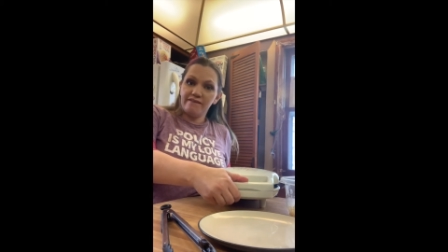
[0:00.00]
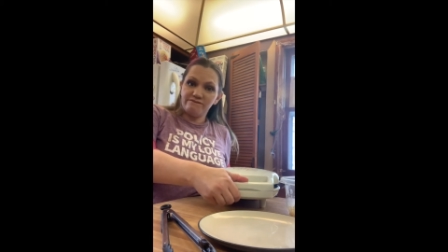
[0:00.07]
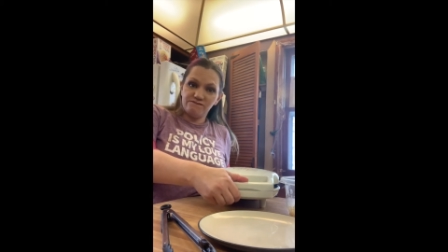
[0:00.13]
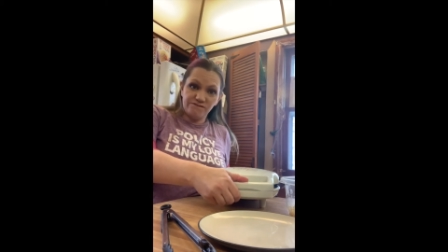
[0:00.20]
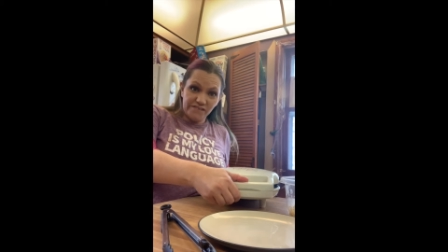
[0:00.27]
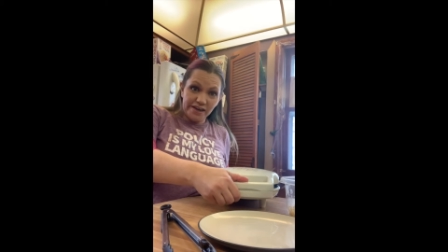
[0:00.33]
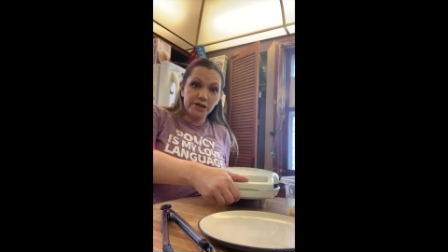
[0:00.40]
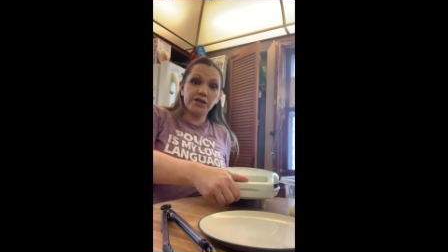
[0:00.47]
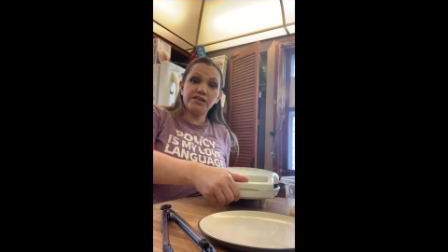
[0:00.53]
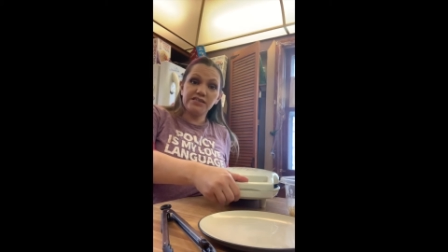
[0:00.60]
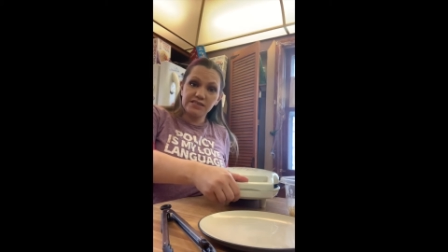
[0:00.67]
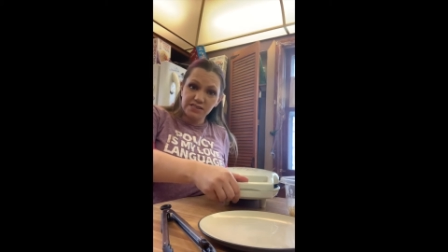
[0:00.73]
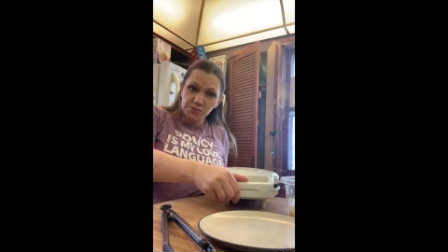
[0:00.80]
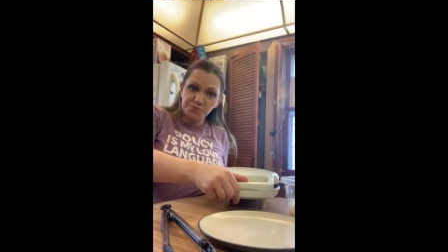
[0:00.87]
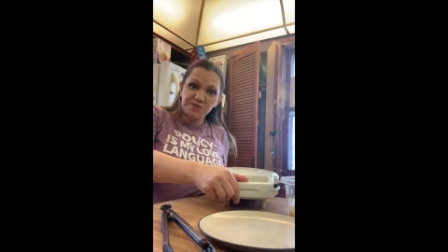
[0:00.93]

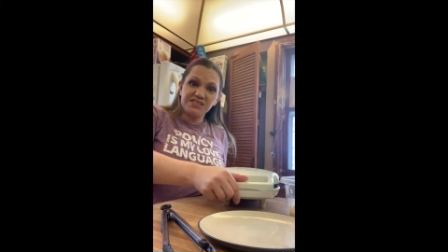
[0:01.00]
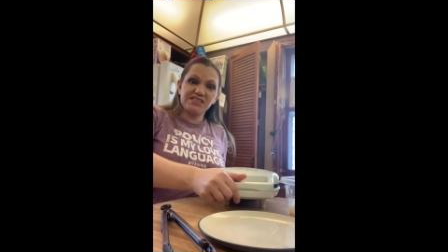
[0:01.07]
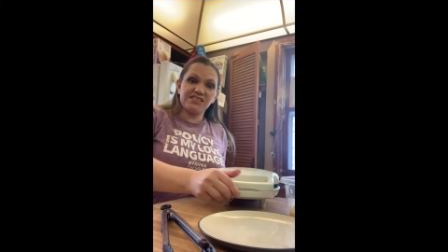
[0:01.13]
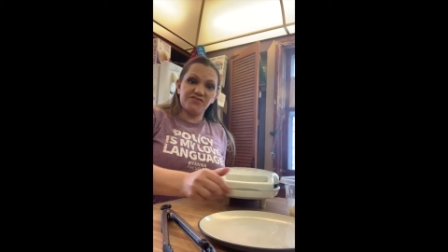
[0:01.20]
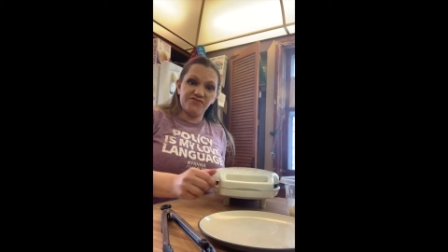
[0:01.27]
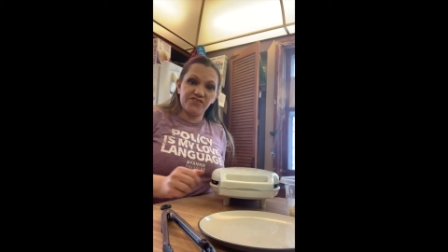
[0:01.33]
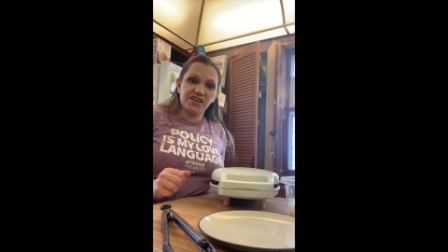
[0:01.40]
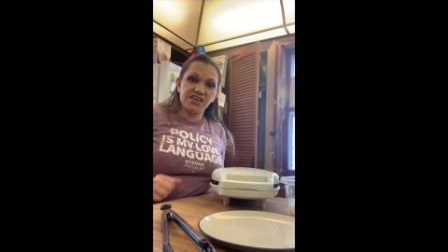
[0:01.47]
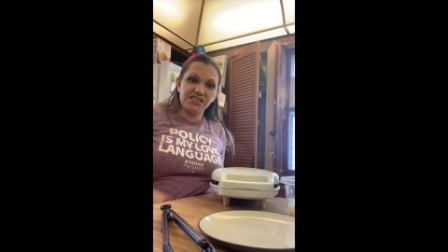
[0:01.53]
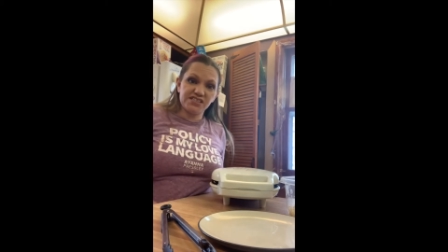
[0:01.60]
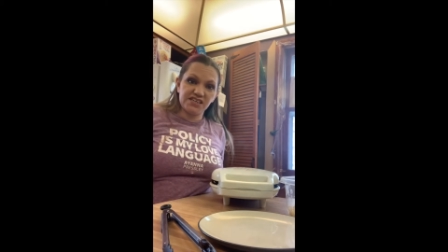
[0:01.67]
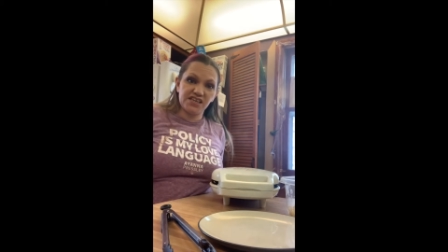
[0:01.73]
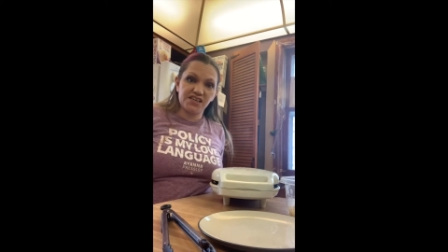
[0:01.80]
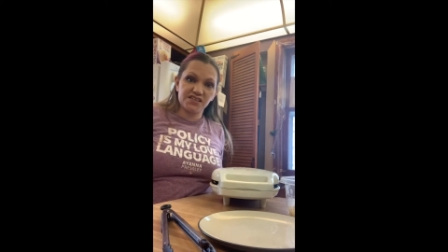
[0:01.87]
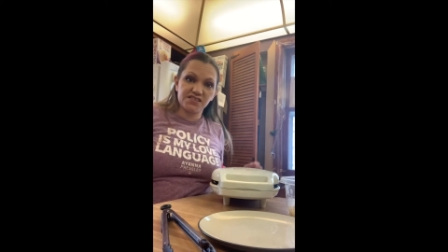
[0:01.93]
very specific
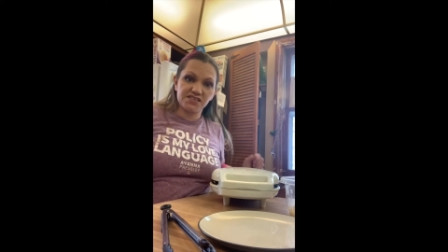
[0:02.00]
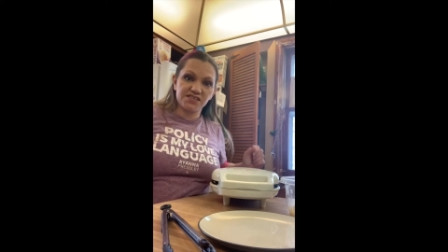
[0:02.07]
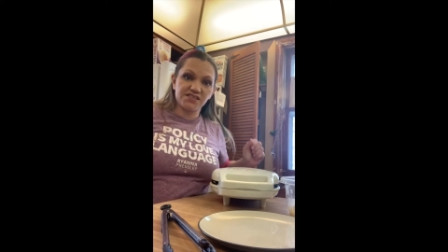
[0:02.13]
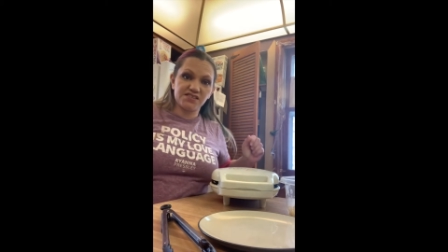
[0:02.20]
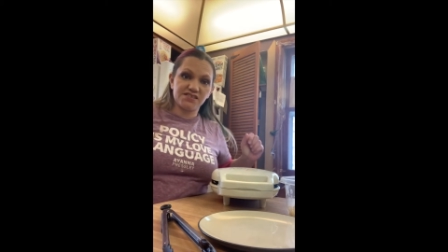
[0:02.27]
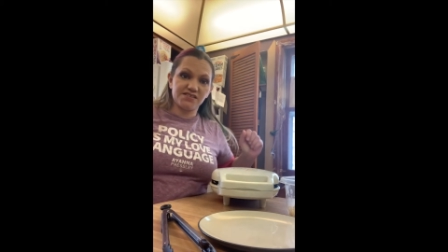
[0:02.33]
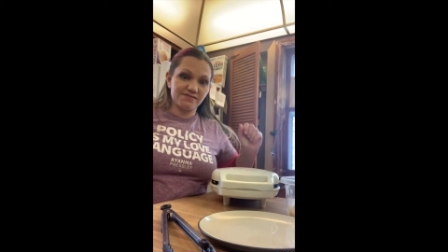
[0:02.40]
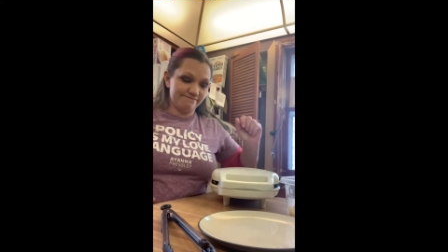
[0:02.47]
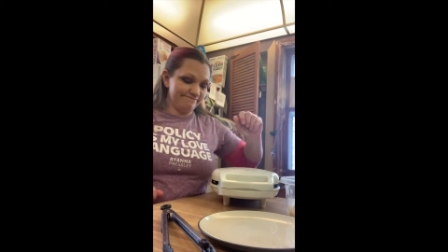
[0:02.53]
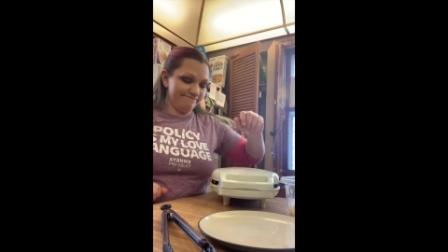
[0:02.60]
tastes.